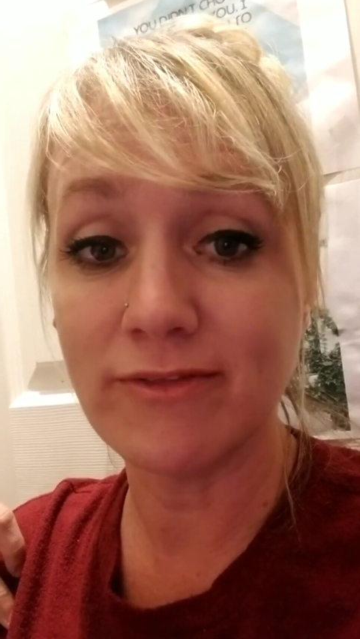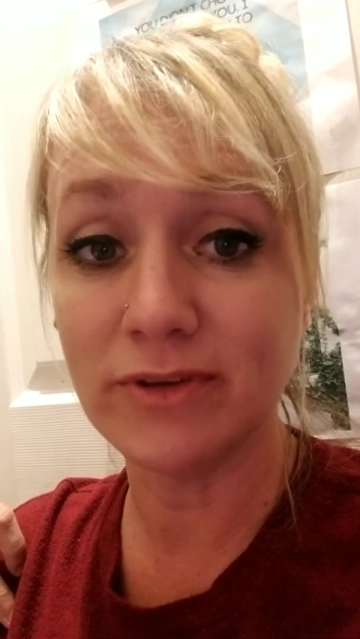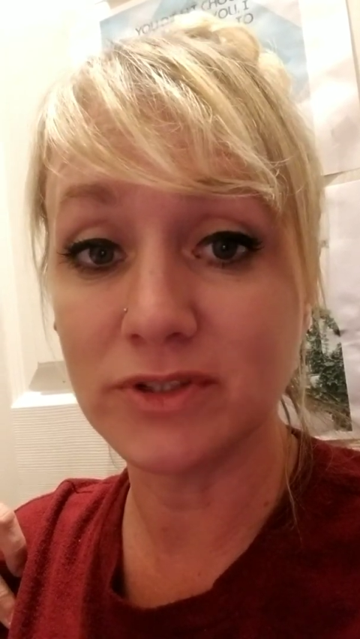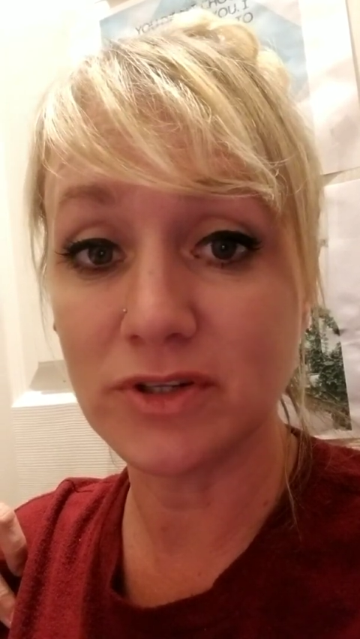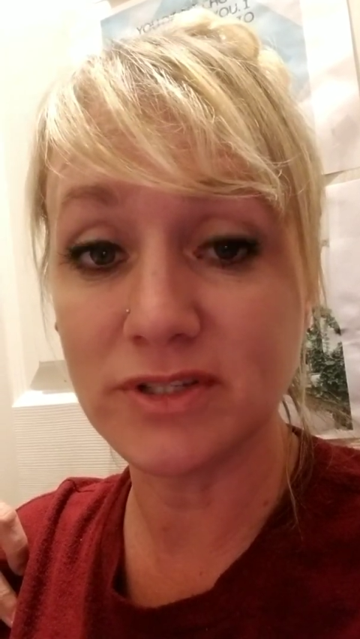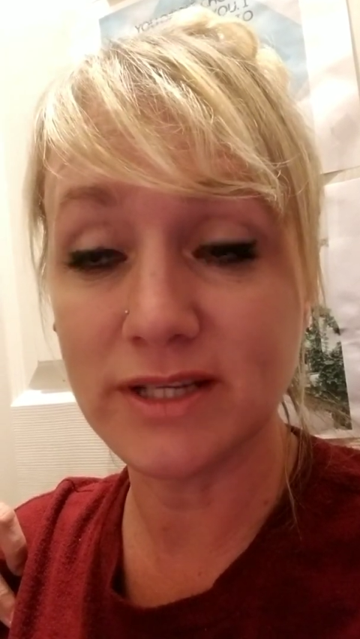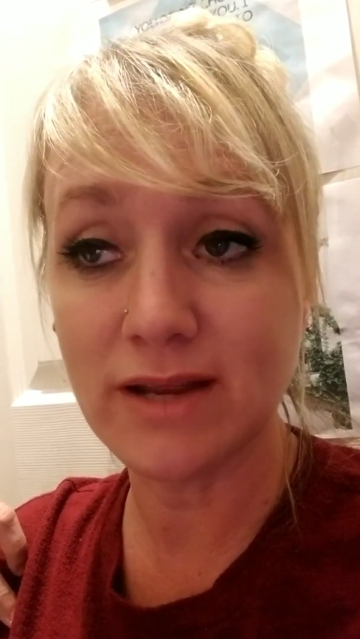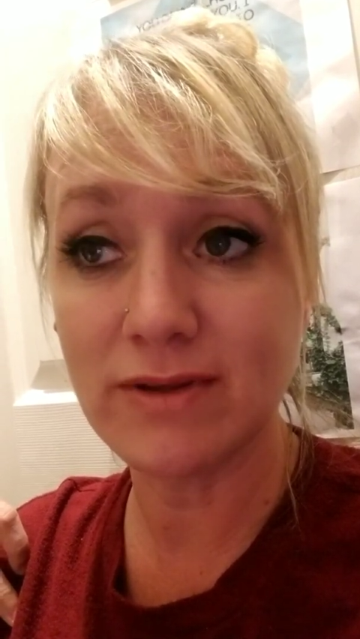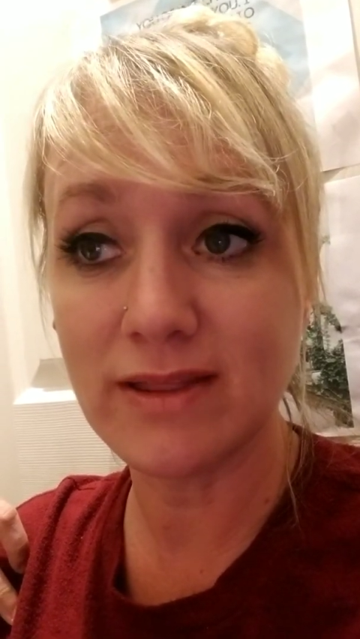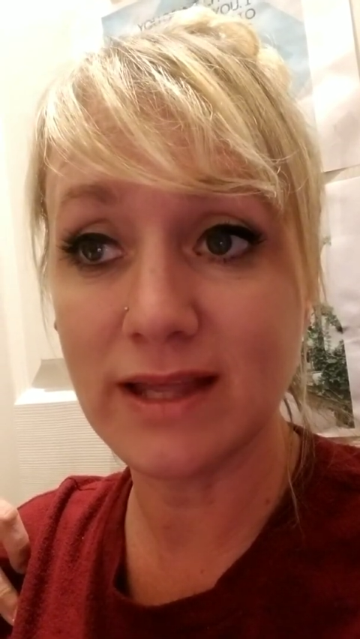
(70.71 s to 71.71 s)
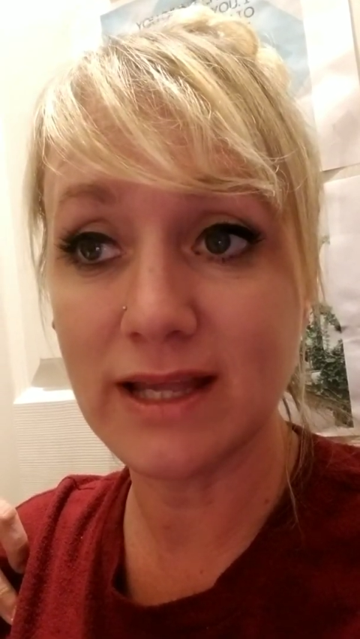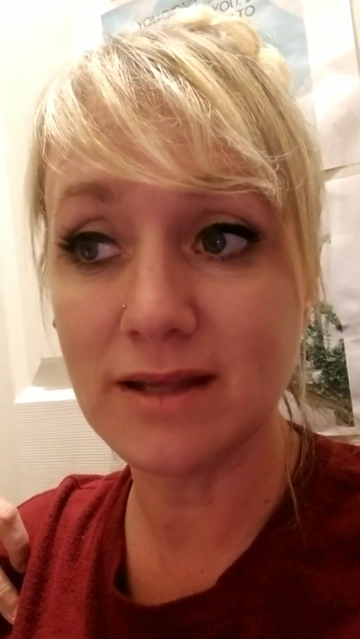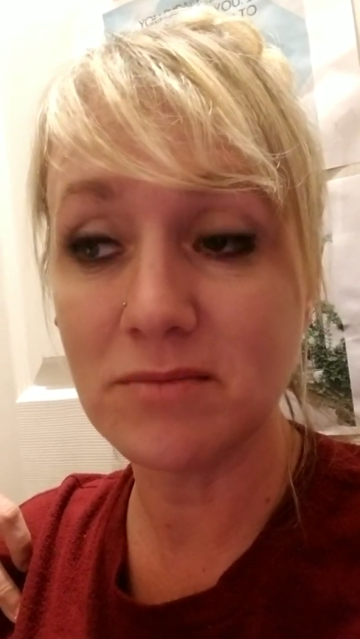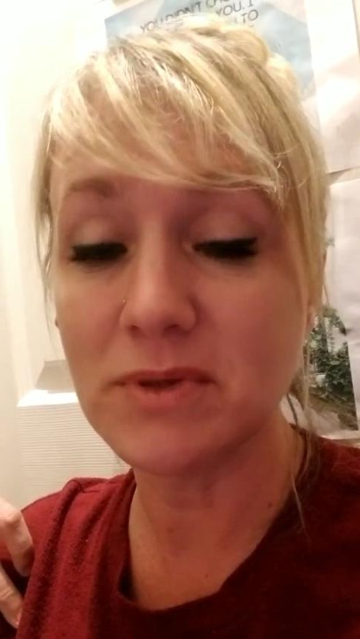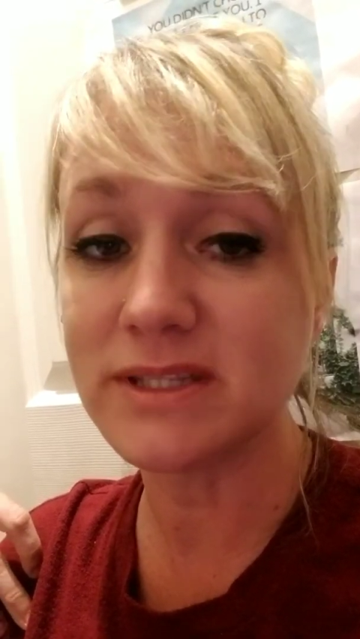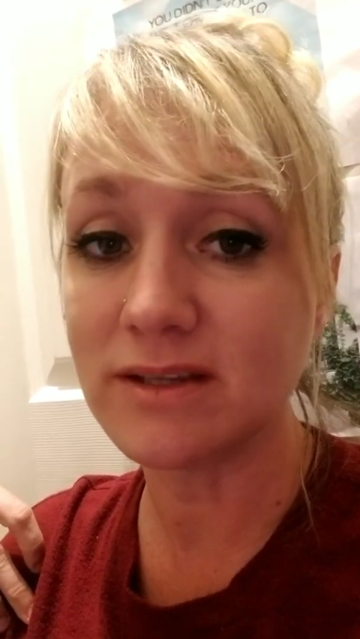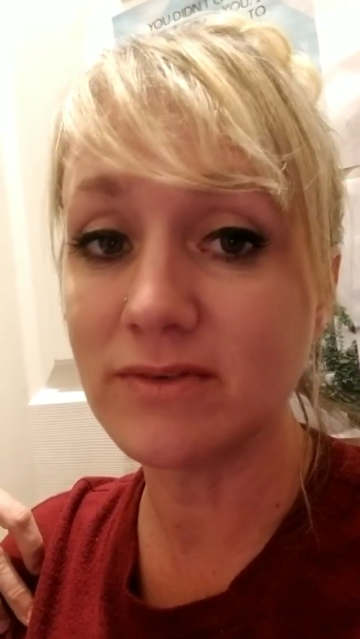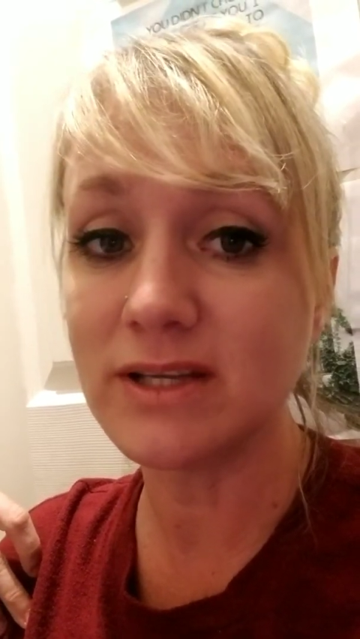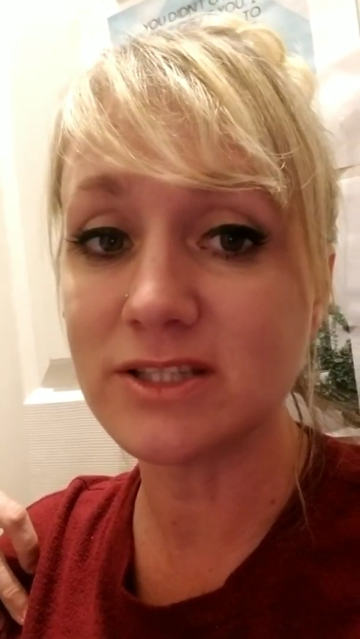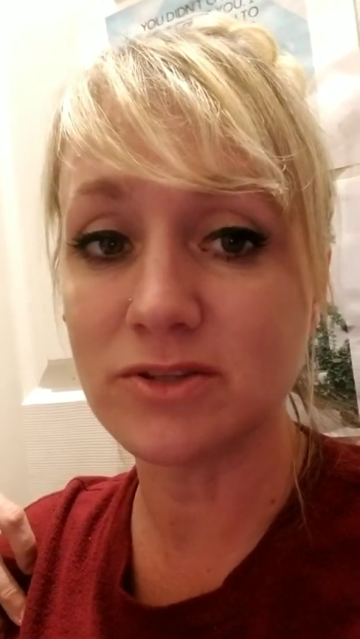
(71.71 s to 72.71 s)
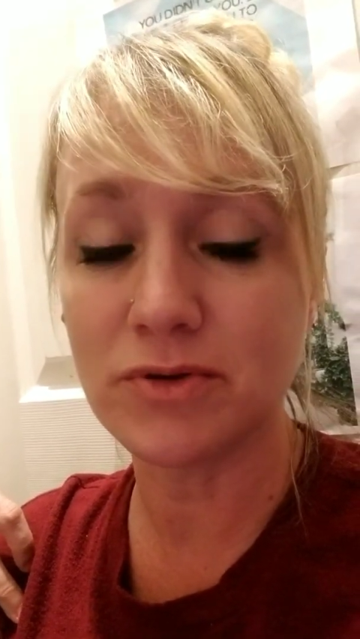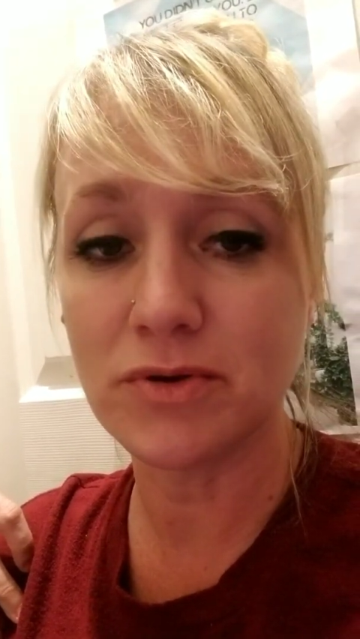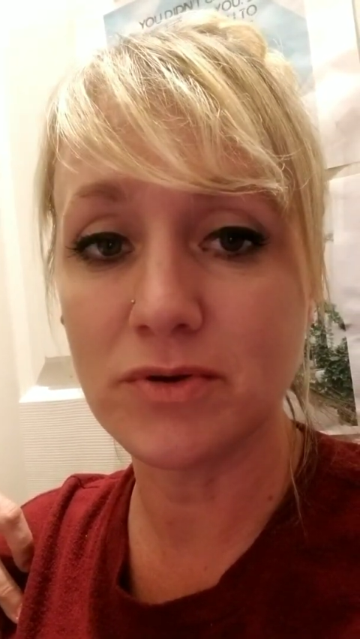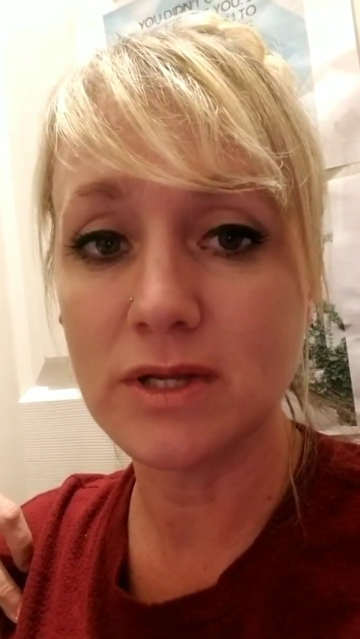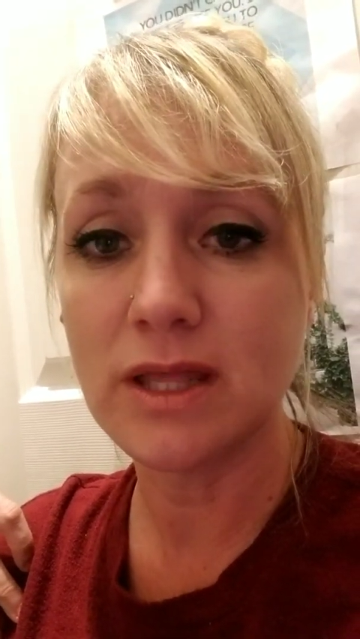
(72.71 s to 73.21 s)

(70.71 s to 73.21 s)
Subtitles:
filters on everything, but stuff gets through.